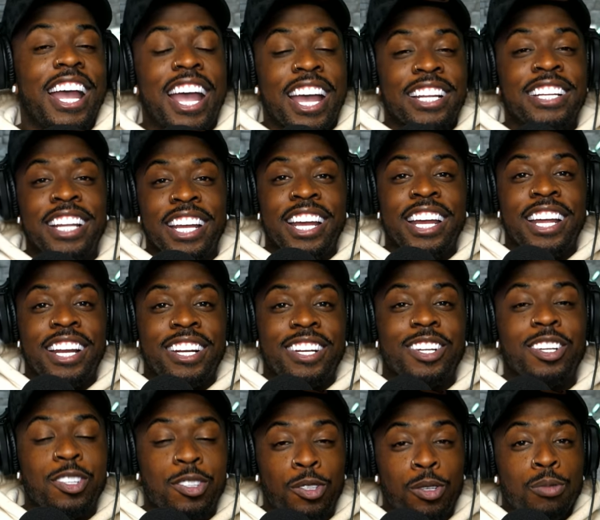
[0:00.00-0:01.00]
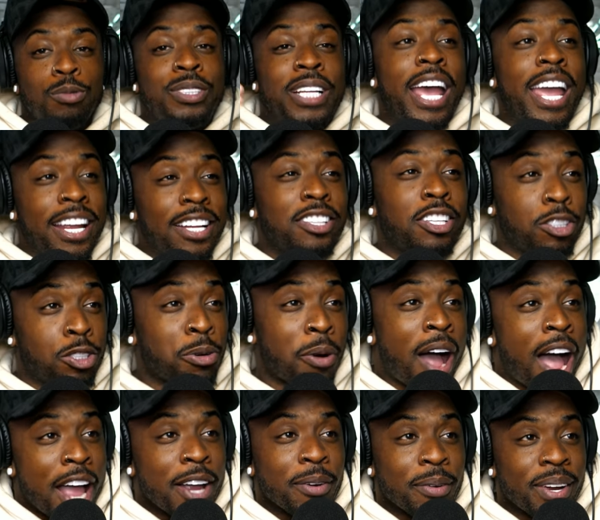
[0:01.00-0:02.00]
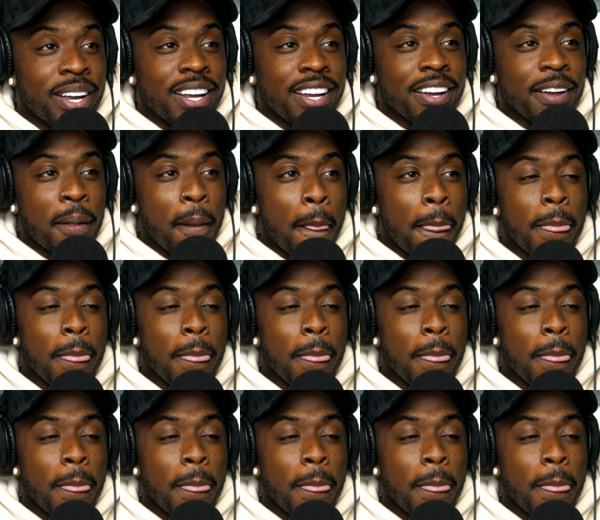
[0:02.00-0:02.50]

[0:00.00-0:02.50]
and then you take the triery,